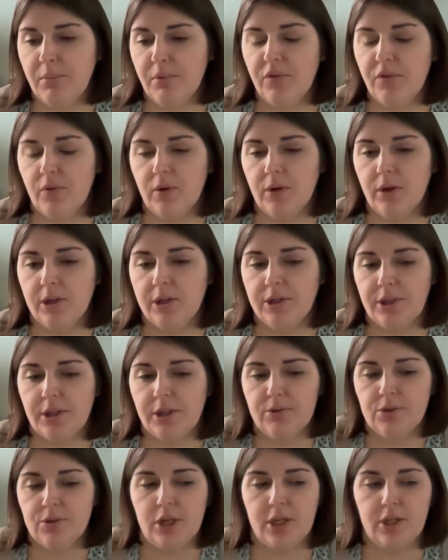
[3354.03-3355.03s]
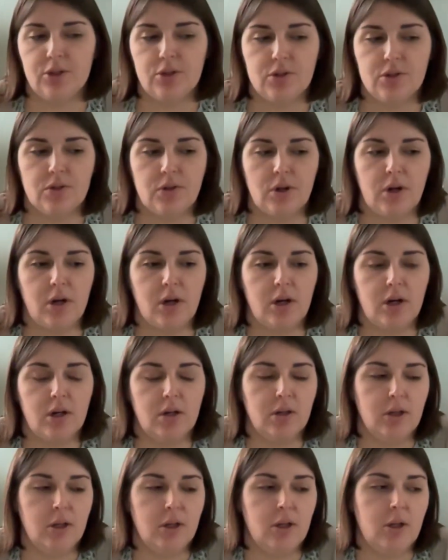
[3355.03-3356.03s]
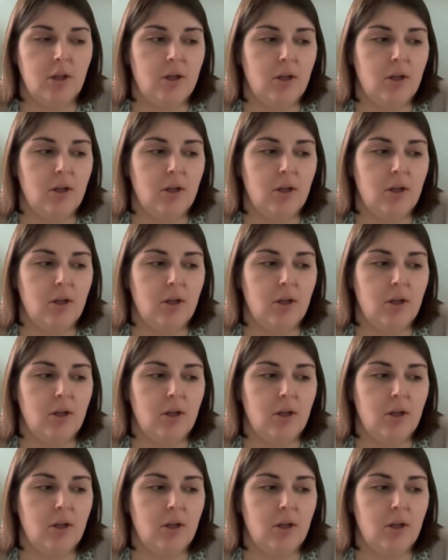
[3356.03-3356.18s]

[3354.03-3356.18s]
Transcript: before, changes are